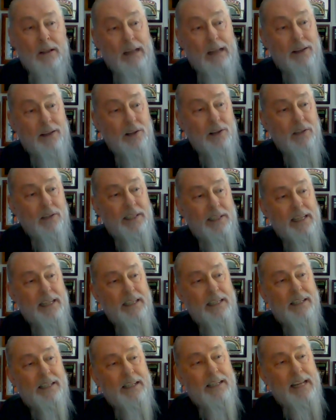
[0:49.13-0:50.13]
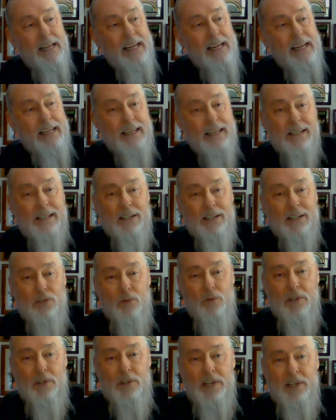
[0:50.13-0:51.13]
Now, the only thing that's in English is
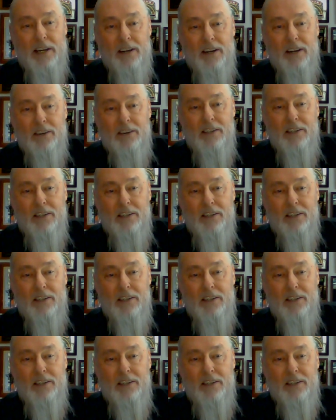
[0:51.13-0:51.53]
what's here,